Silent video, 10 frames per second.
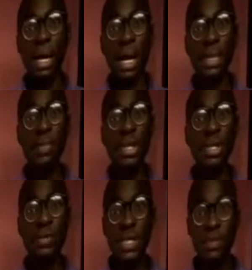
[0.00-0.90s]
And measures
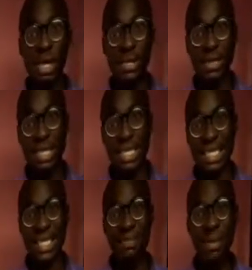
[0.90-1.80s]
of dispersion, they are
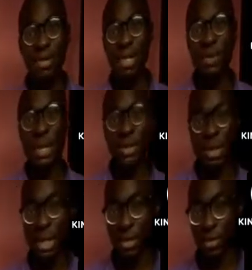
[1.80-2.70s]
simply those measures
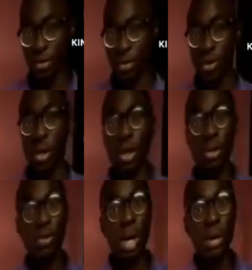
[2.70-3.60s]
they are used
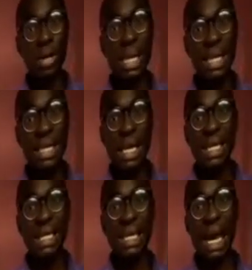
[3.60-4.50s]
to calculate
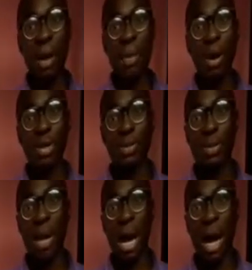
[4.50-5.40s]
the amount
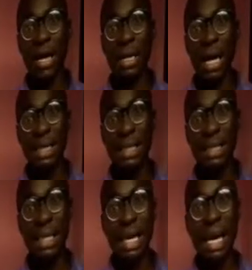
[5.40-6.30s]
and the
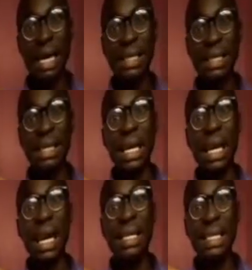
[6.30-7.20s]

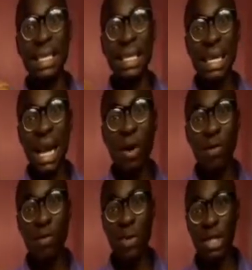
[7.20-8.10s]
degree
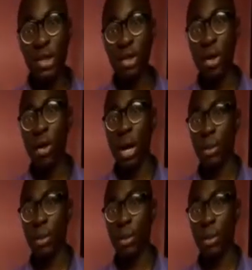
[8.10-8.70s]
of which your